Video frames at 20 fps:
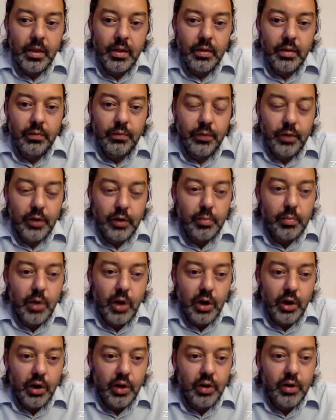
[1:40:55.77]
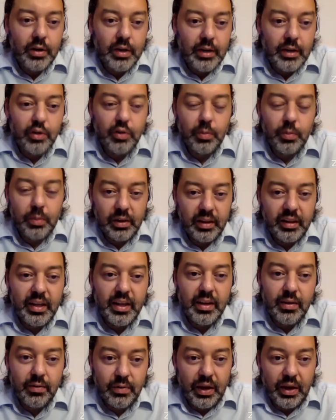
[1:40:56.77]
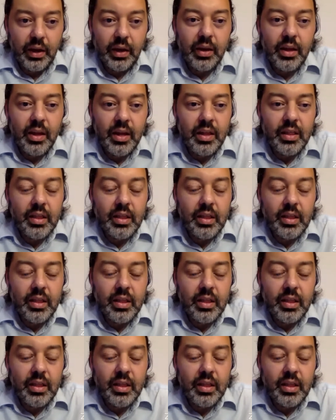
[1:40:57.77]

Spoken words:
fear-mongered into believing